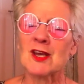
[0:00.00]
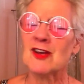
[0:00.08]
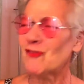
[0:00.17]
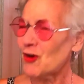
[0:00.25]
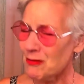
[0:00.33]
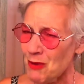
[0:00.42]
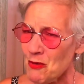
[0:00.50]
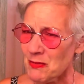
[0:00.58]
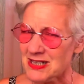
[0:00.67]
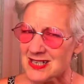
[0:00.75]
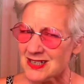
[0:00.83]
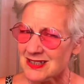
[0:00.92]
For a
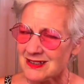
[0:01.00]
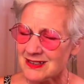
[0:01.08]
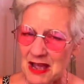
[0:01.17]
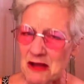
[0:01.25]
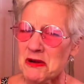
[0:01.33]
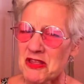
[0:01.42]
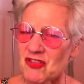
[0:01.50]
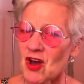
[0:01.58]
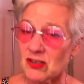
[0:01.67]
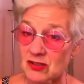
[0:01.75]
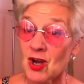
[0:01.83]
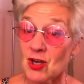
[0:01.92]
moment, Harry
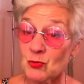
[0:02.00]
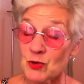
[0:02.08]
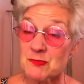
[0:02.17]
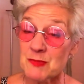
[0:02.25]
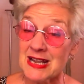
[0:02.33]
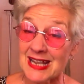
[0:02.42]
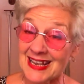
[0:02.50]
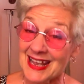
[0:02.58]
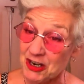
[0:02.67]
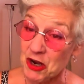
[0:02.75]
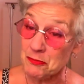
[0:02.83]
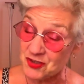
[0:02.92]
thought Gaunt was making
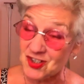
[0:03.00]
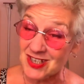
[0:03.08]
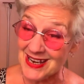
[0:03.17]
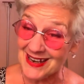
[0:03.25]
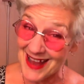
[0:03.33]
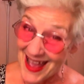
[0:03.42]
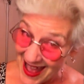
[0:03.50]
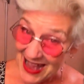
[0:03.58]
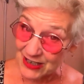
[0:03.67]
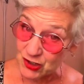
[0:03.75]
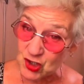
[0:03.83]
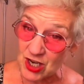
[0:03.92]
an obscene
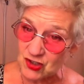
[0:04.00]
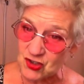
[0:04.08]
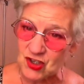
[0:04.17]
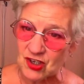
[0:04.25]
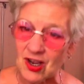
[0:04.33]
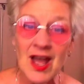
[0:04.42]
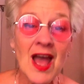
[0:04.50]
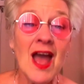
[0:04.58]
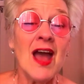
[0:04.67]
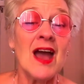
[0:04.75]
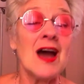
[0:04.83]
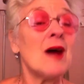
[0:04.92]
hand gesture,
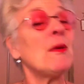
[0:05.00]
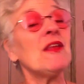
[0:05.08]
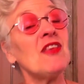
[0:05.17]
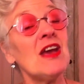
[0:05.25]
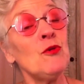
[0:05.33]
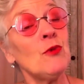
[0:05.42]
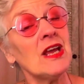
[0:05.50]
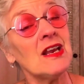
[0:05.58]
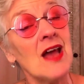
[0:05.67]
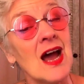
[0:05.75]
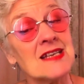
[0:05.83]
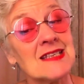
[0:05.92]
but then
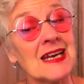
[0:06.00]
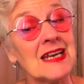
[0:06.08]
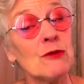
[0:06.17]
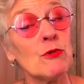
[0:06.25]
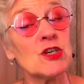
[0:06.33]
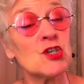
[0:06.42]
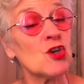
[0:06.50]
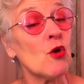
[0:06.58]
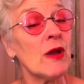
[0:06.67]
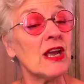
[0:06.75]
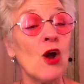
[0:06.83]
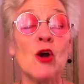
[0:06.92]
realized that he was
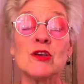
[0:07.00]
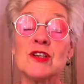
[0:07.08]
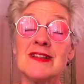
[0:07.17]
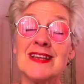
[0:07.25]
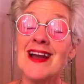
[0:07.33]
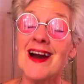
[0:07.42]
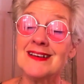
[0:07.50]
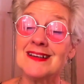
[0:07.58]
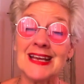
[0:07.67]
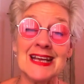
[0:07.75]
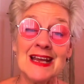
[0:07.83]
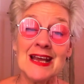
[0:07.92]
showing Ogden the
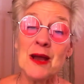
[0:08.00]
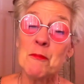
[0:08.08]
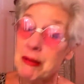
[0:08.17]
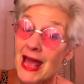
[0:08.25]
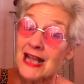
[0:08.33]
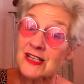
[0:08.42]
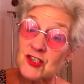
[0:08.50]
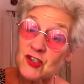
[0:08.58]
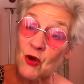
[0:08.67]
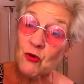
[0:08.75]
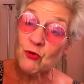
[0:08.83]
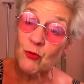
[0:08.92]
ugly black
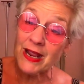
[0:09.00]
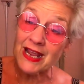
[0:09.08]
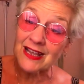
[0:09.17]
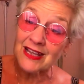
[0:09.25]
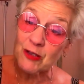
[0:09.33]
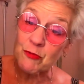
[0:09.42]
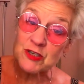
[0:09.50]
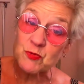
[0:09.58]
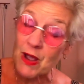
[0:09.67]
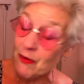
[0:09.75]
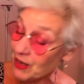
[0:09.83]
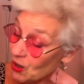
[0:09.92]
stone ring he was
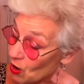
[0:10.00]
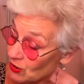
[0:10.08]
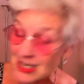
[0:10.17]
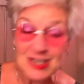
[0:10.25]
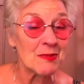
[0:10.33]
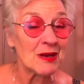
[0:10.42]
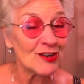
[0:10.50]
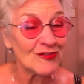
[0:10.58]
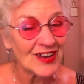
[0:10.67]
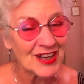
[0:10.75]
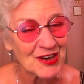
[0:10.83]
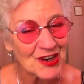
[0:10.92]
wearing on his middle
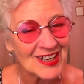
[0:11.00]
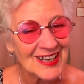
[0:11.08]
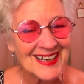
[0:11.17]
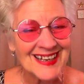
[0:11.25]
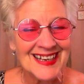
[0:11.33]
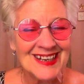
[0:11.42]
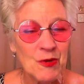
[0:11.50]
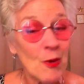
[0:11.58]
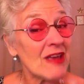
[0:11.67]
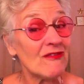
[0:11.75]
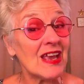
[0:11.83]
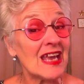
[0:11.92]
finger,
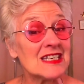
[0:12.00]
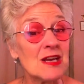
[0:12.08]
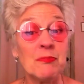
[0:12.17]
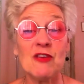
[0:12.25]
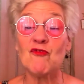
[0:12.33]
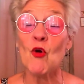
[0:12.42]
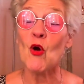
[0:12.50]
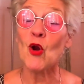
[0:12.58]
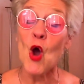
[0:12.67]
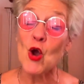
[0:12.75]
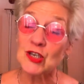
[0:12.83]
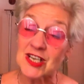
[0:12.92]
waving it
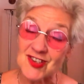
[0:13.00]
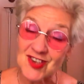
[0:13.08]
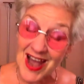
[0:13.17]
before Ogden's